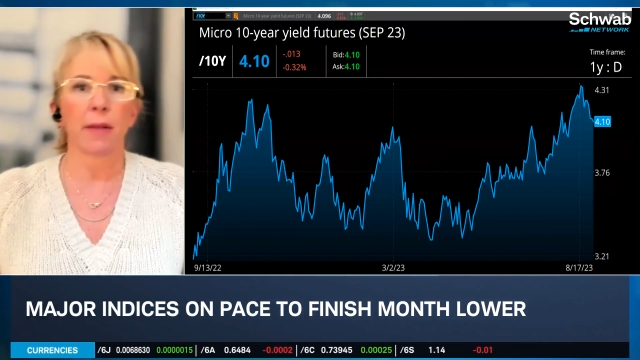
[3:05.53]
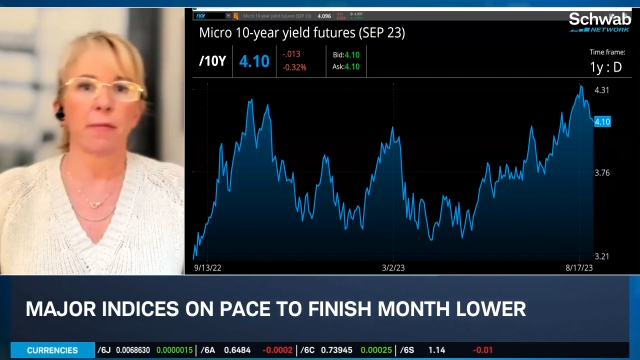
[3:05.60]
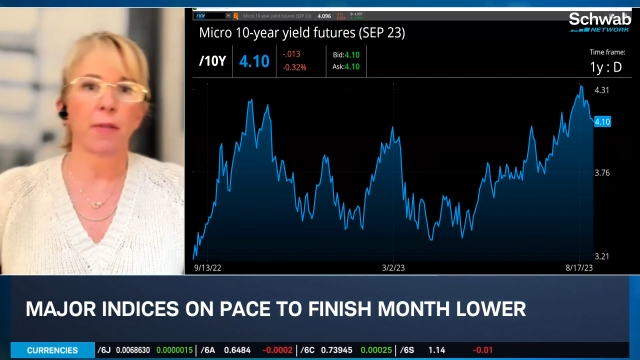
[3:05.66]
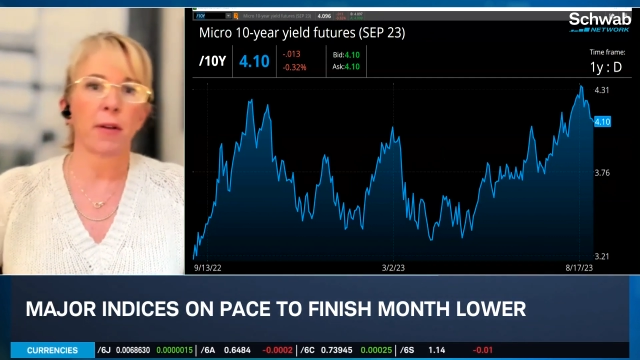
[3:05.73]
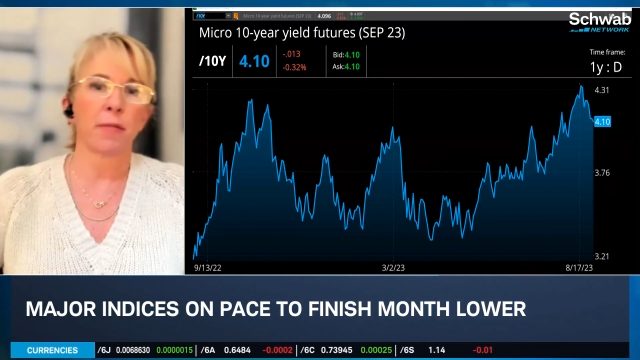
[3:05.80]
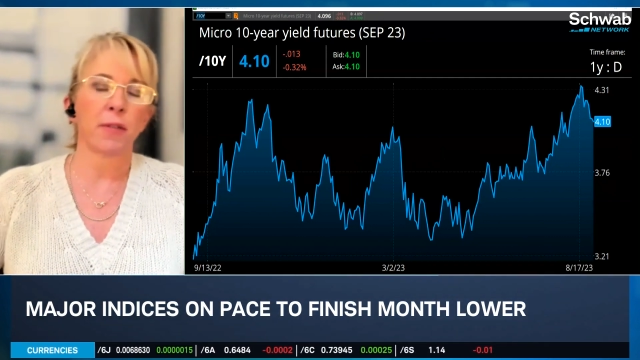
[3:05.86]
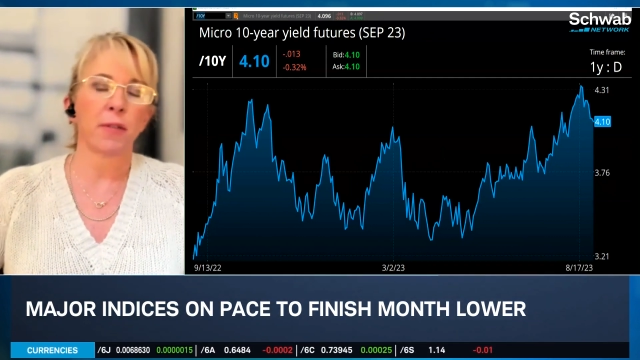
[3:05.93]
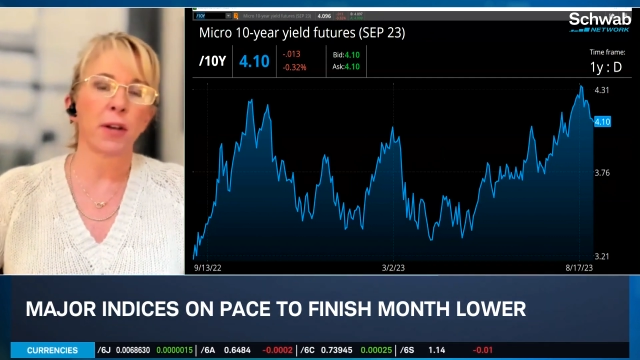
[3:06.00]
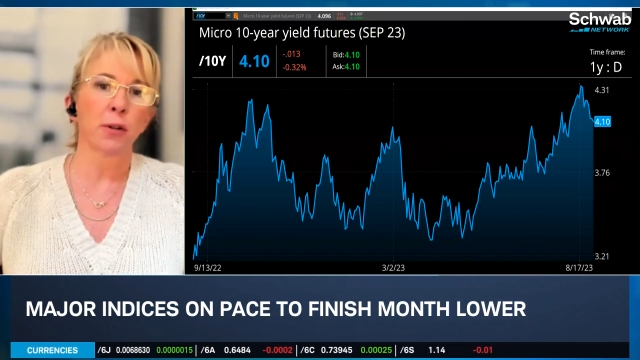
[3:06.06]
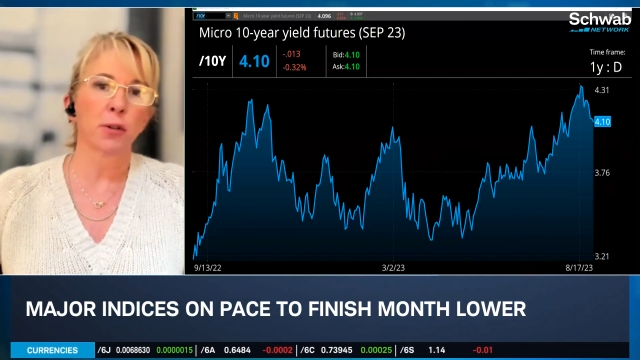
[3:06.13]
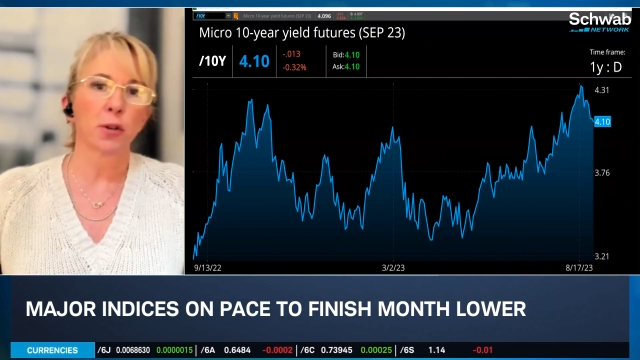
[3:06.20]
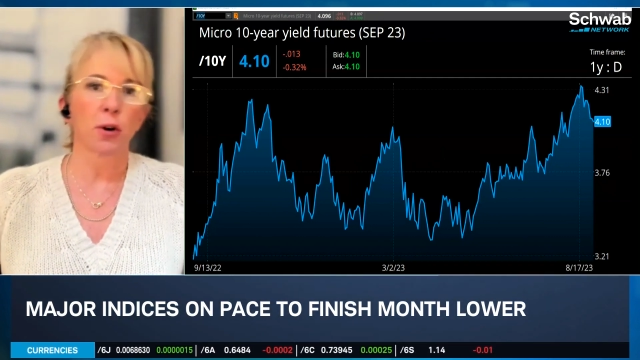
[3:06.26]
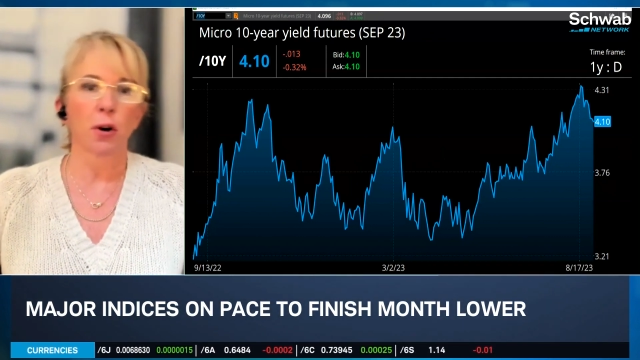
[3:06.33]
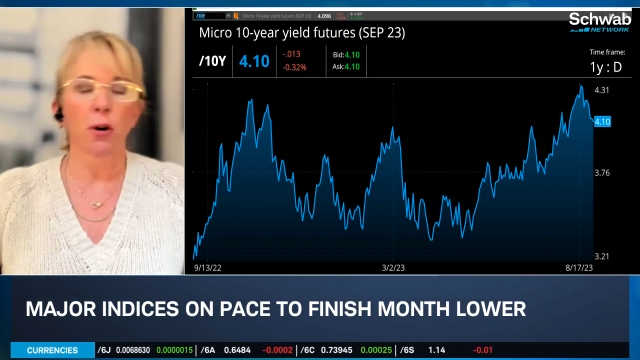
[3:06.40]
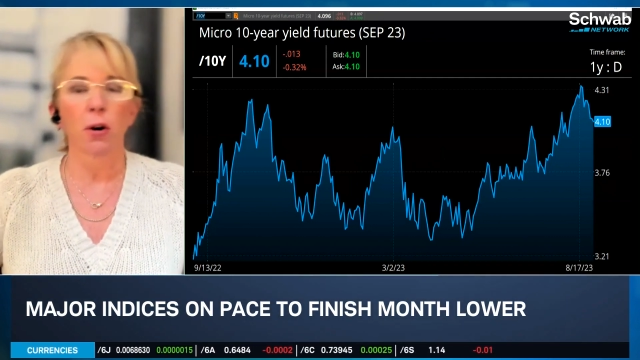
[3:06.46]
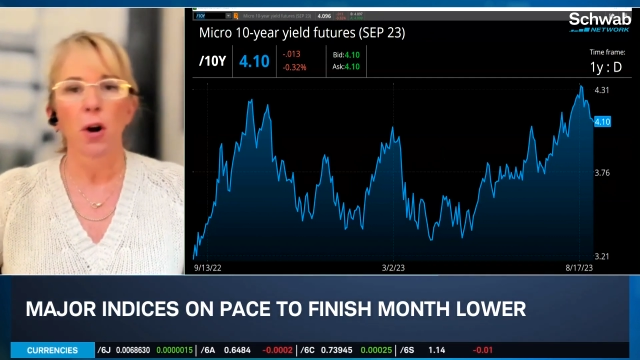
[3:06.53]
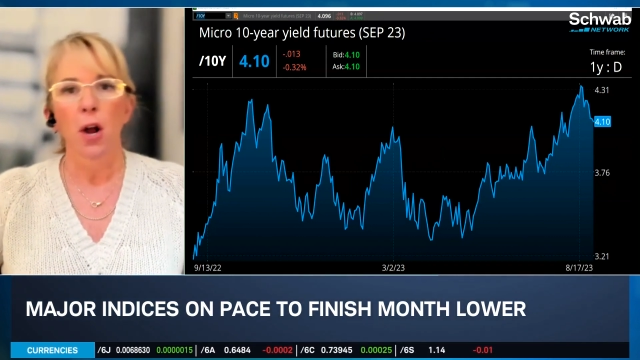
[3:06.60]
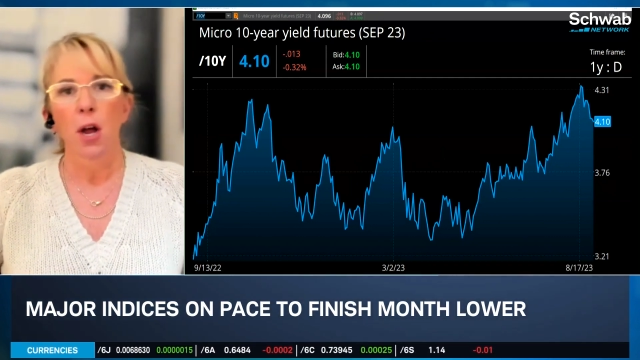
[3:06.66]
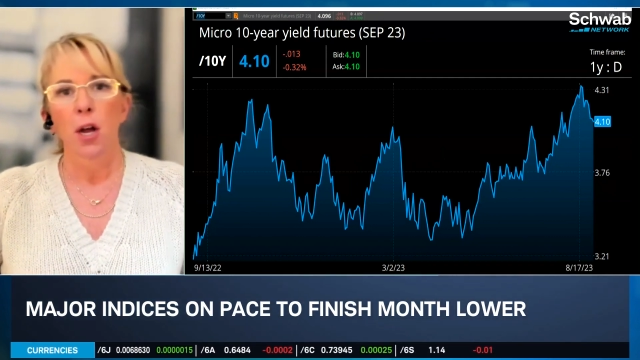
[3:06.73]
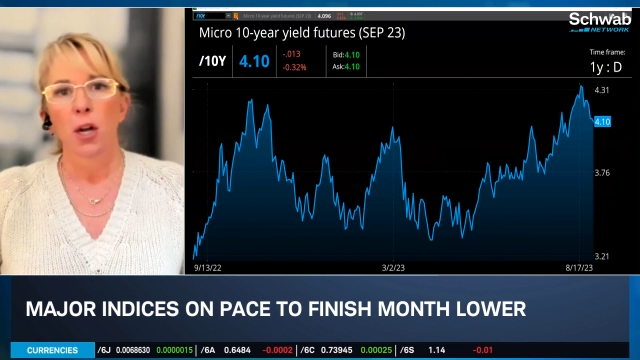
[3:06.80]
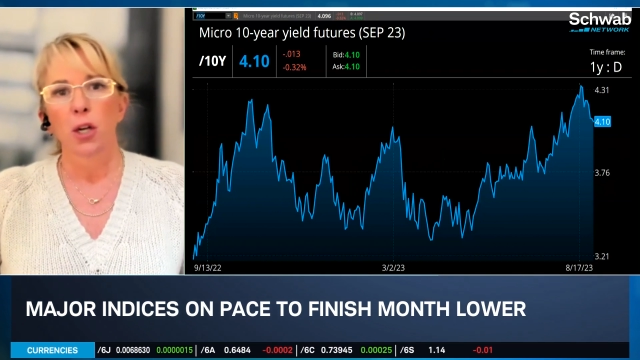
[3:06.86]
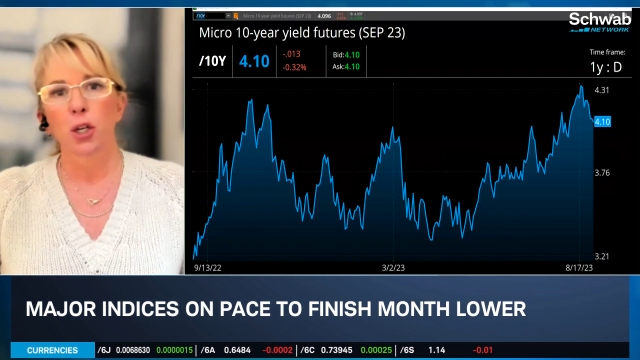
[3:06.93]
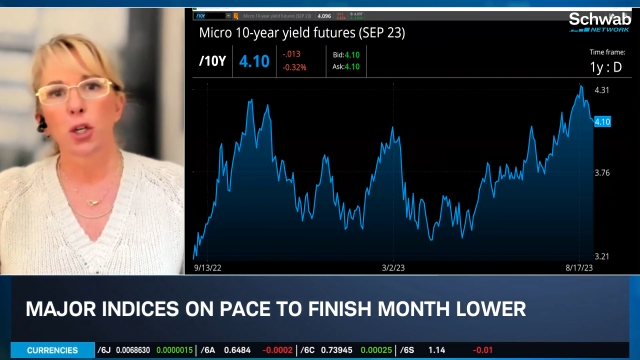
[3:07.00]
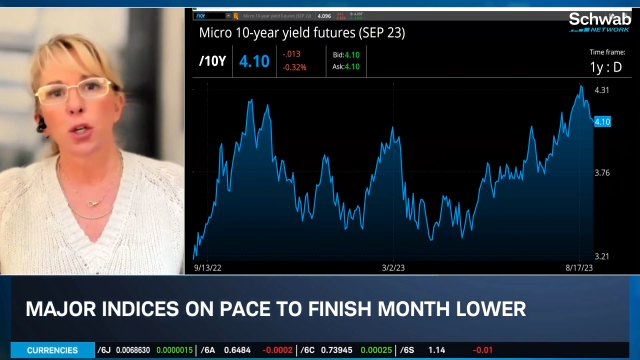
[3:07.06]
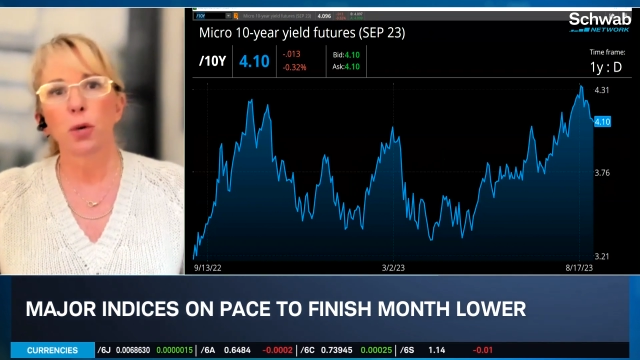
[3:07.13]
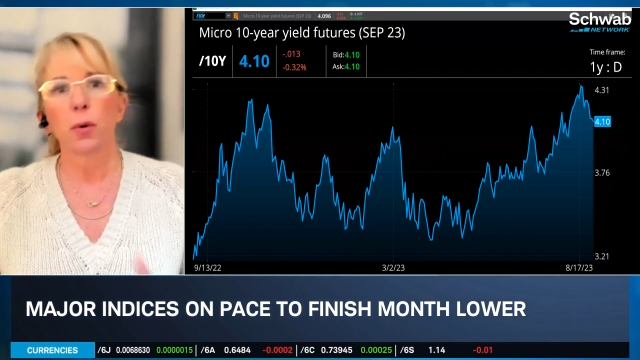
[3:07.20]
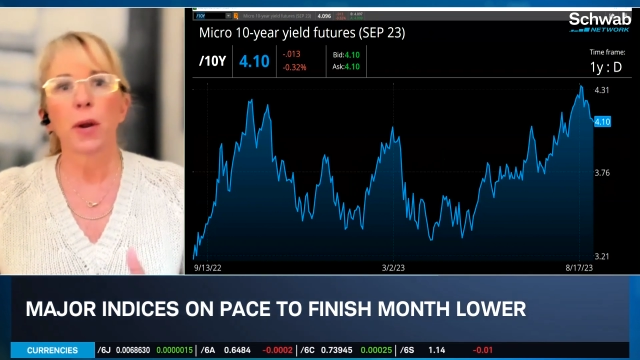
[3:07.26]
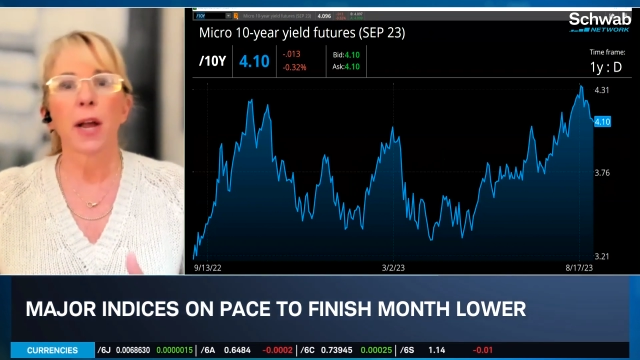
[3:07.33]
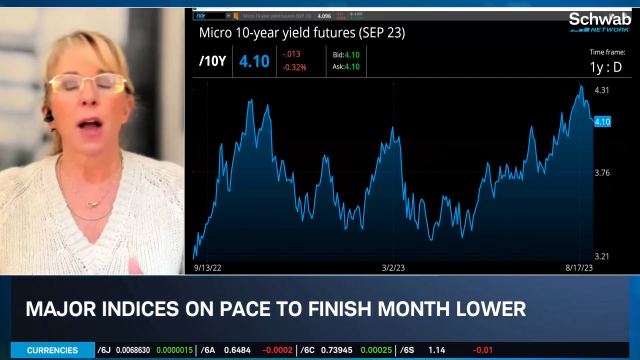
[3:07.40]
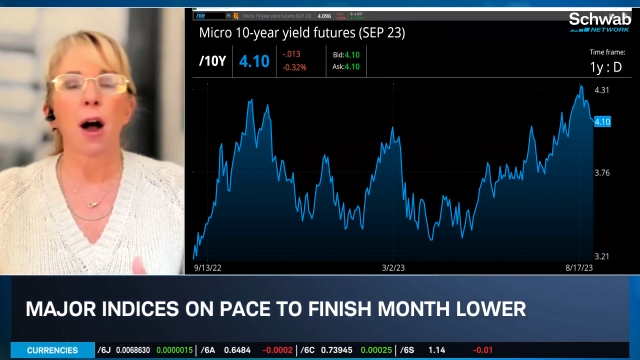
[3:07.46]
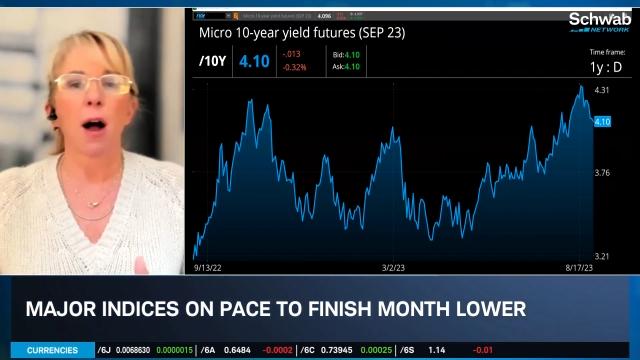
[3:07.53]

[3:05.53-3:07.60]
If yields are shooting